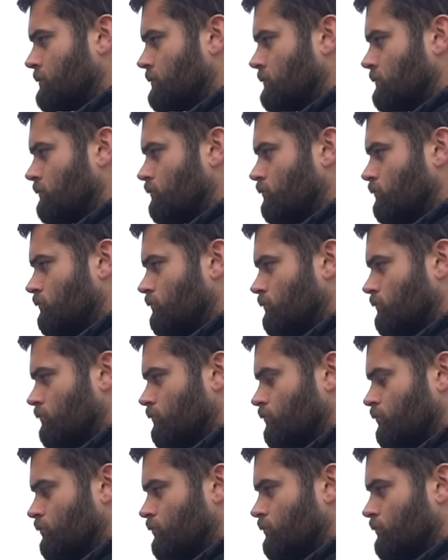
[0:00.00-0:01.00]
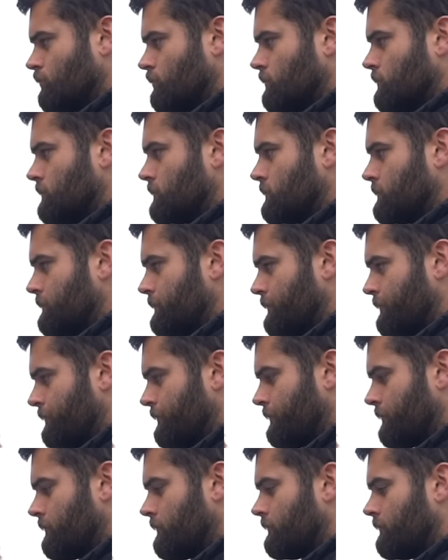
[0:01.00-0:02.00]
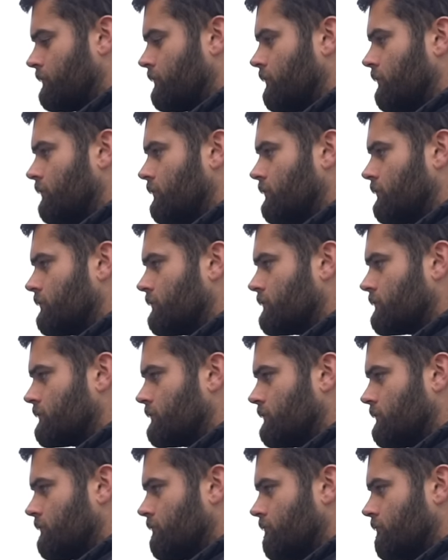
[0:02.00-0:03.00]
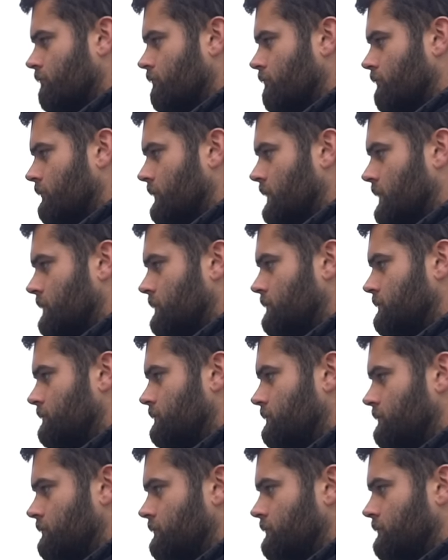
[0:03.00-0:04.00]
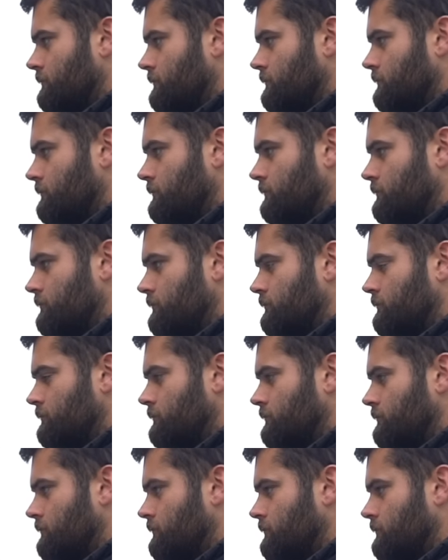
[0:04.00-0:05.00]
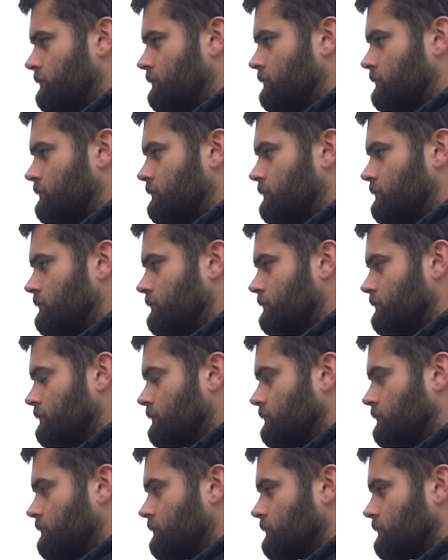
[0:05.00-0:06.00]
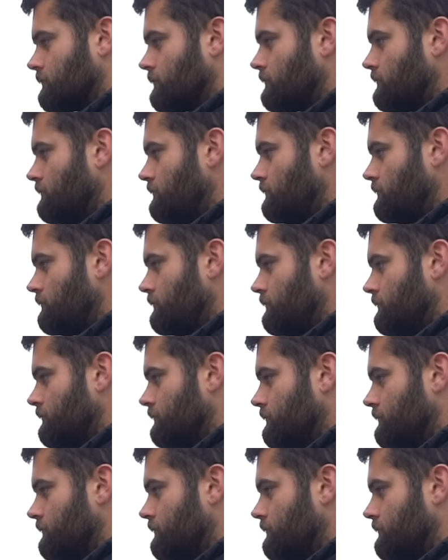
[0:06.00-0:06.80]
(not speaking)